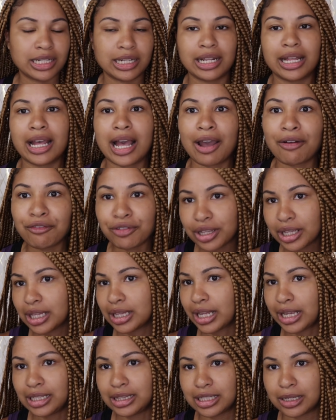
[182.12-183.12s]
and like I really
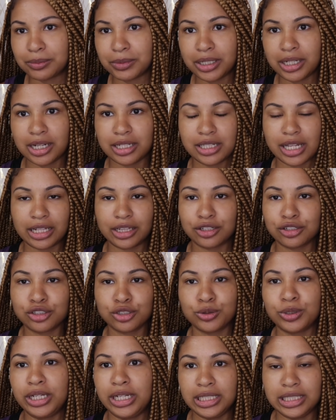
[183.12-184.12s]
like them because like they're
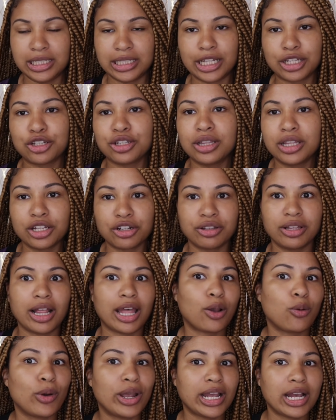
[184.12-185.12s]
so easy. Like you literally
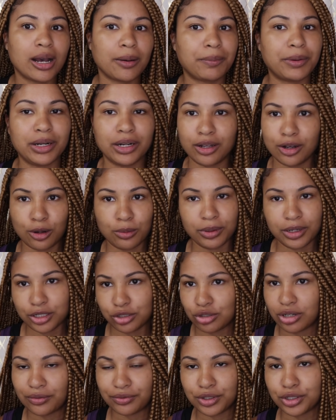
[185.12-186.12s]
like wake up and go
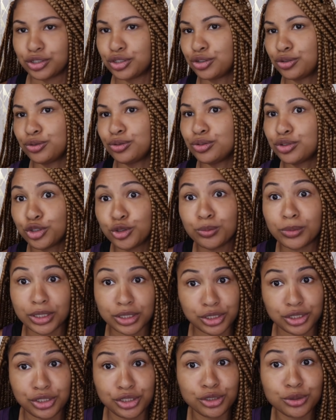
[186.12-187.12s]
because you don't have to do too
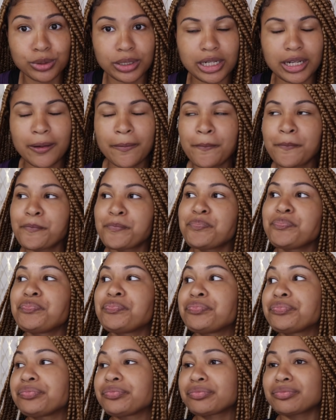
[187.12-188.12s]
much to it.
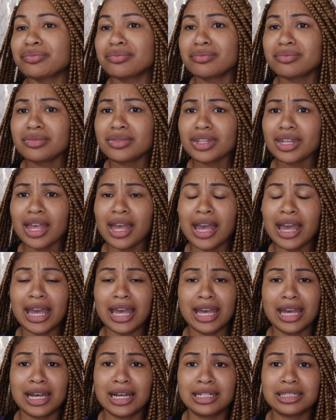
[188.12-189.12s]

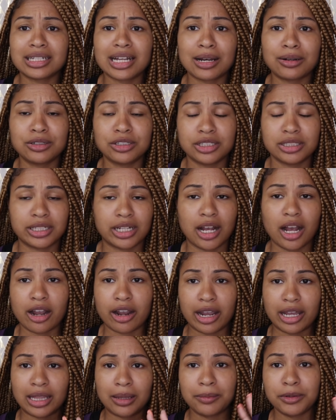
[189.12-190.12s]
And I was just like, all
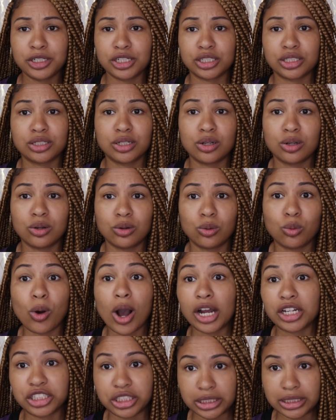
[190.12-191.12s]
right, let me just
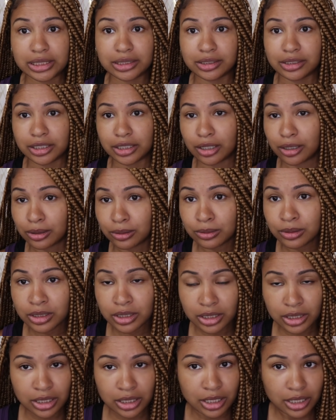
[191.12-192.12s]
wash it, you know.
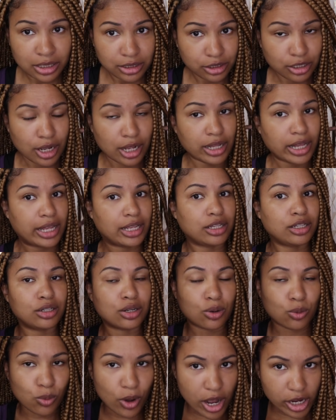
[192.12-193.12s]
So I like, you
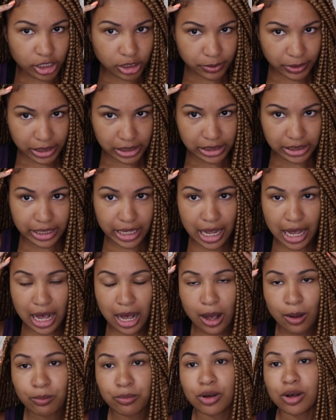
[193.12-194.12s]
know, washed my
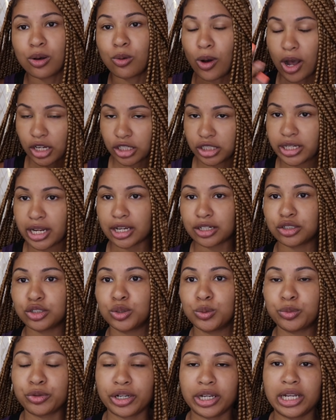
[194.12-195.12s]
scalp, washed the
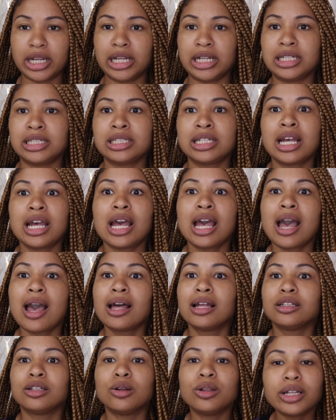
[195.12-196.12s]
actual braids.
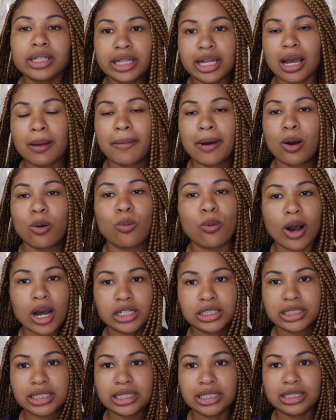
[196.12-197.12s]
The only thing about
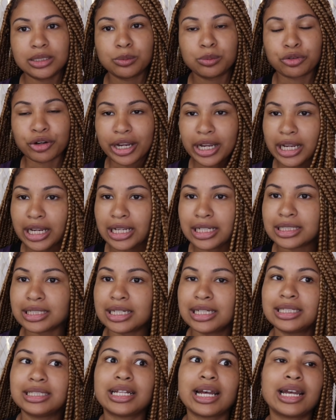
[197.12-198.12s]
washing
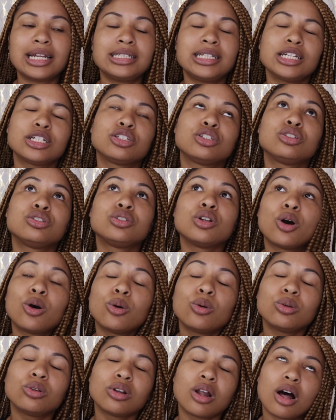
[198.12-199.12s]
braids is that it takes
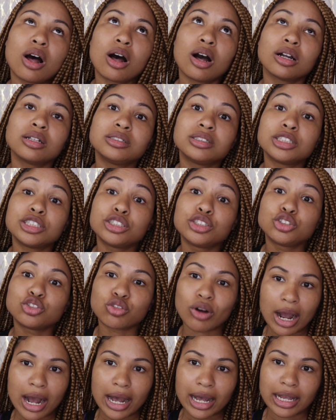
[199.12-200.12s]
so long to
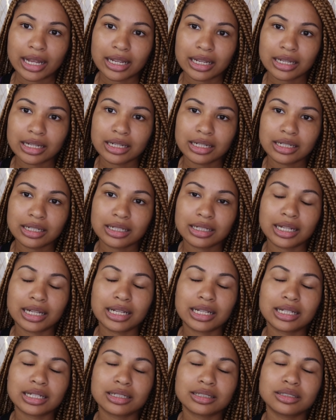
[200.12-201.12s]
dry.
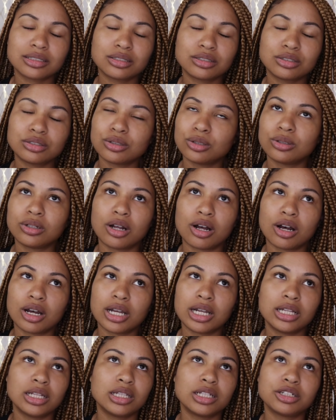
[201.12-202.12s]
Like so long.
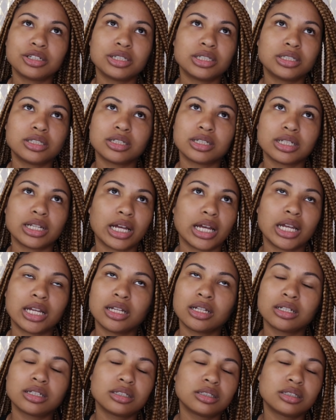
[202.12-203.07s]
It literally took like,